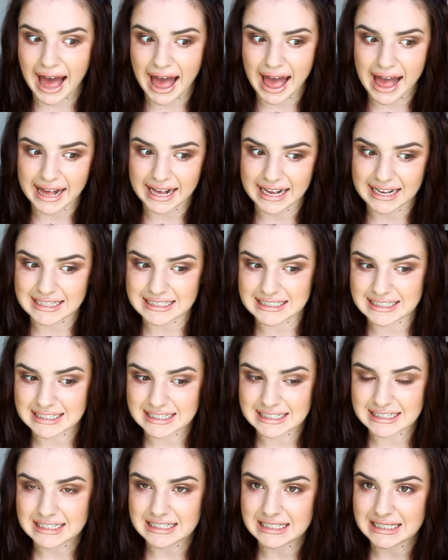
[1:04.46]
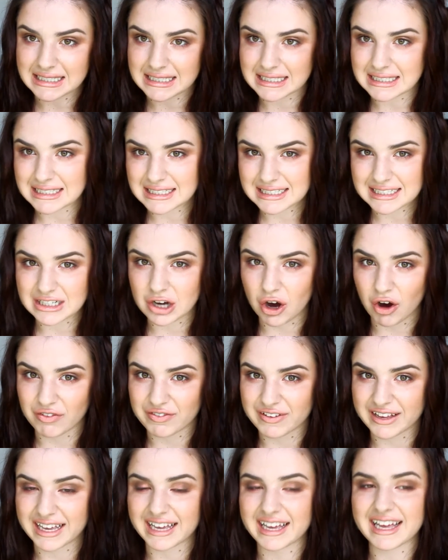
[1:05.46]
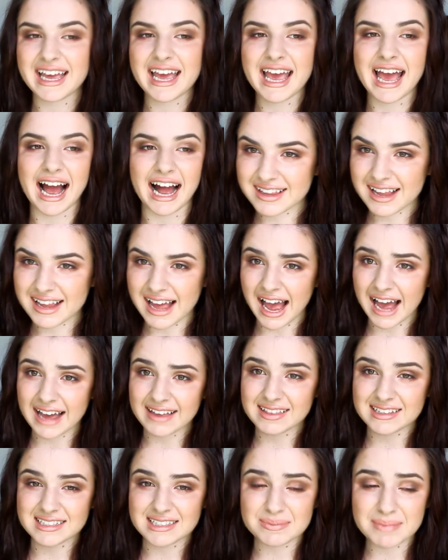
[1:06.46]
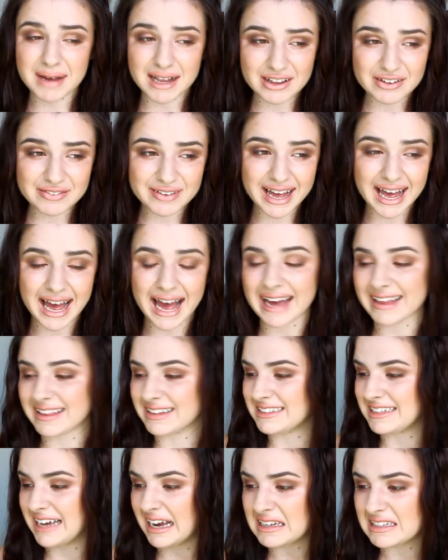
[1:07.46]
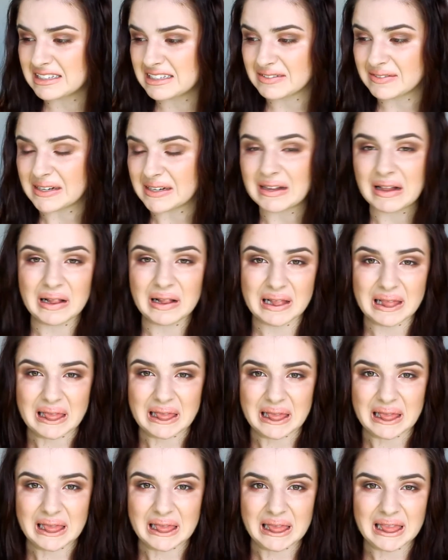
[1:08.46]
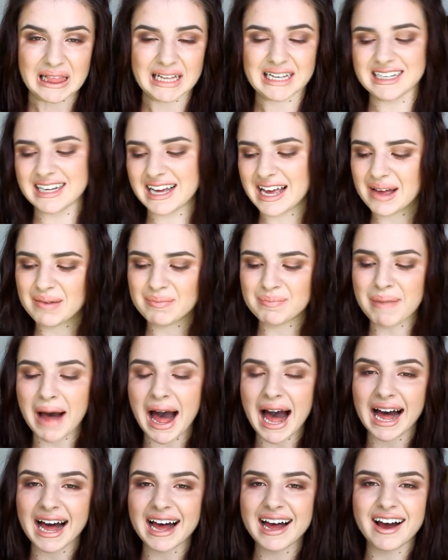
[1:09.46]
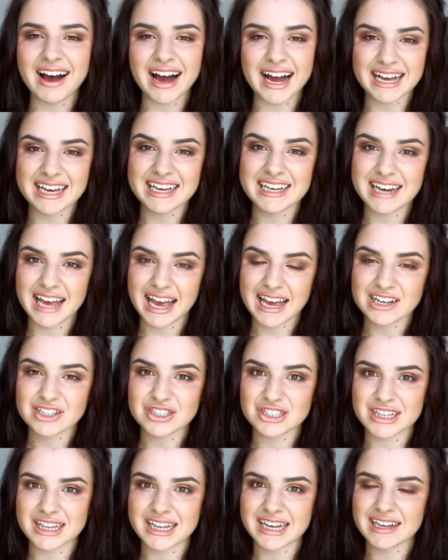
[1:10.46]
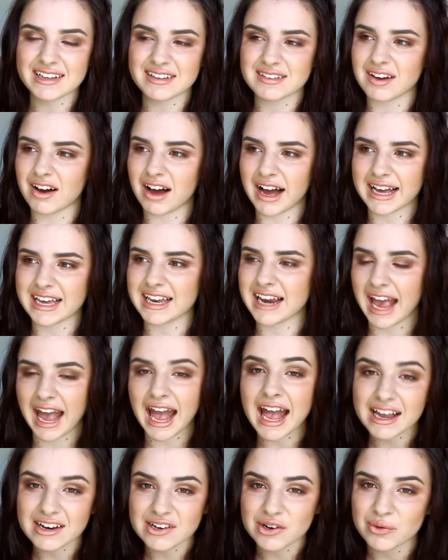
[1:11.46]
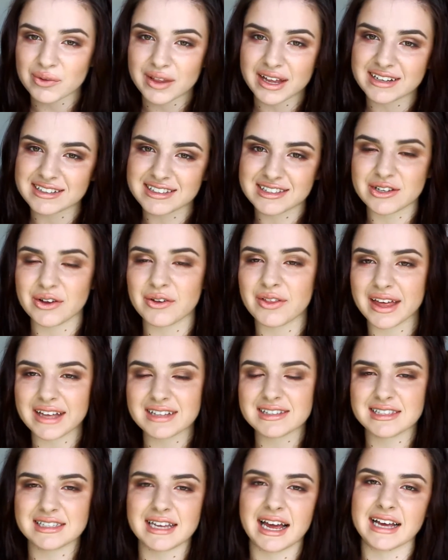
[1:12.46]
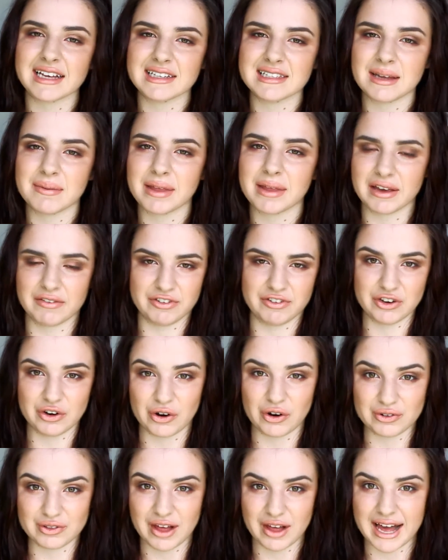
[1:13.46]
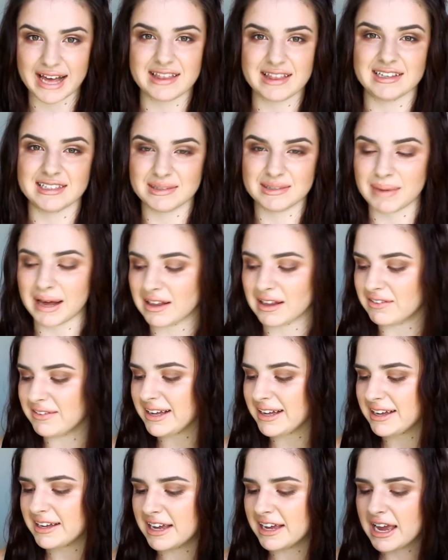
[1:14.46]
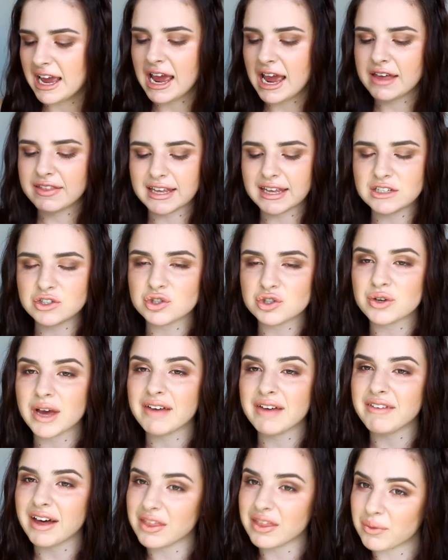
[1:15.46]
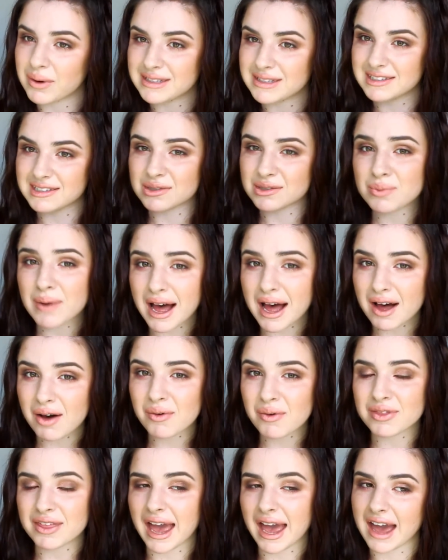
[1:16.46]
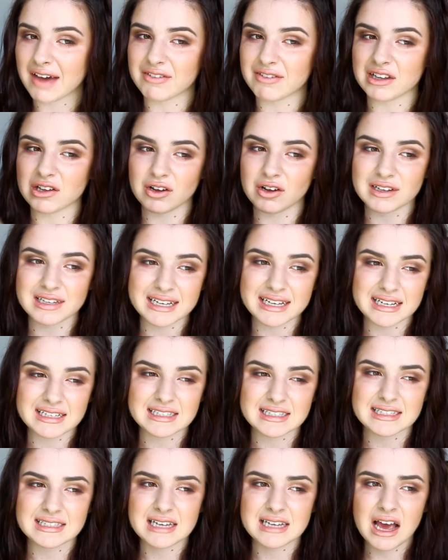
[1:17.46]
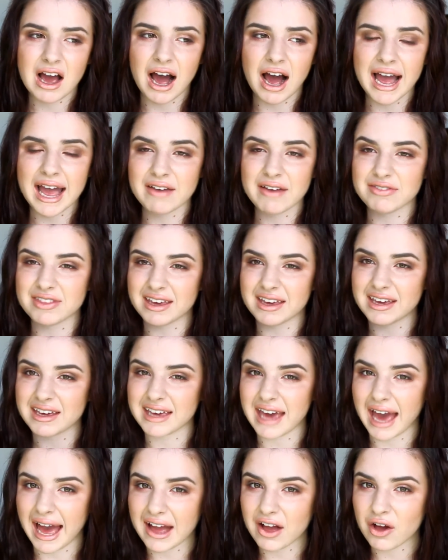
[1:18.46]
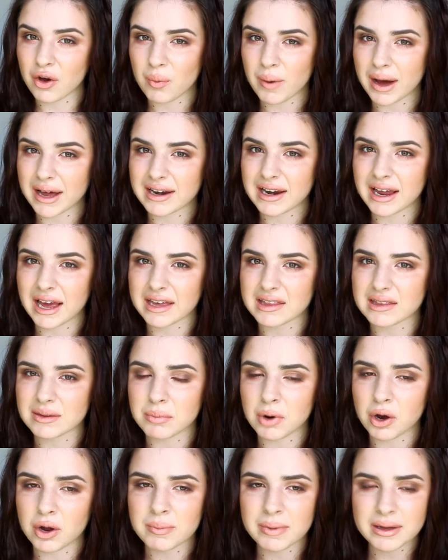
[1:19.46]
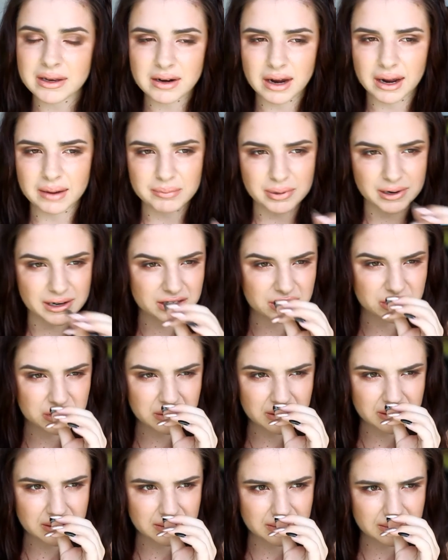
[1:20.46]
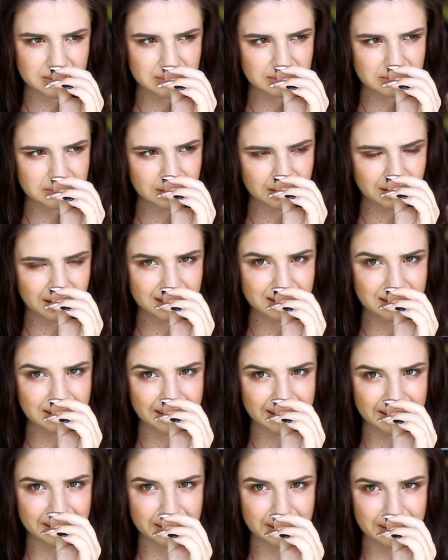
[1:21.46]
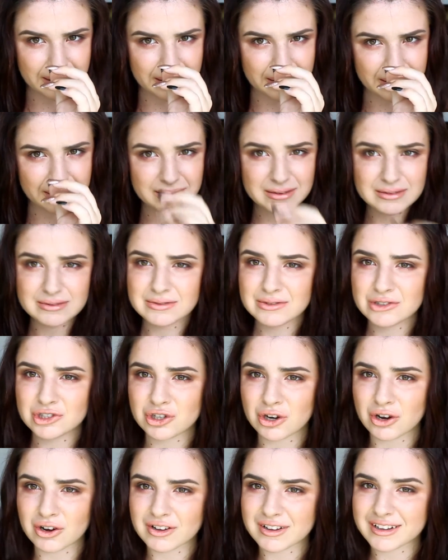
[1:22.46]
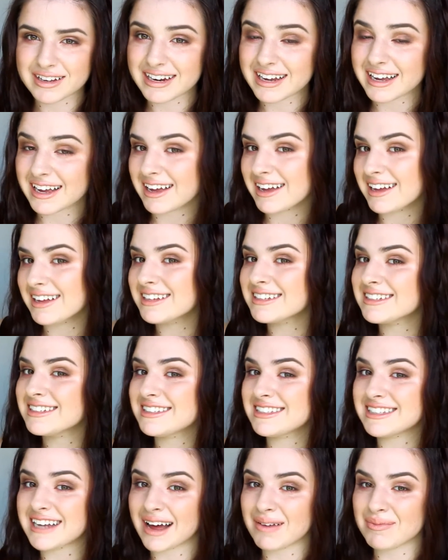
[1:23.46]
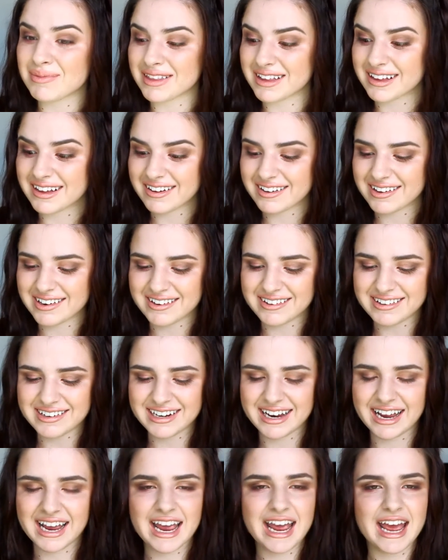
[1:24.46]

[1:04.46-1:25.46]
Hate coffee. Hate the smell of it, hate the taste of it. Ugh. But I can handle this, so that's saying something if you don't like the smell of it. They do have other ones as well. They have a lot less. I have the cacao one at the moment, I'm pretty sure. Kind of like a chocolatey type thing going on.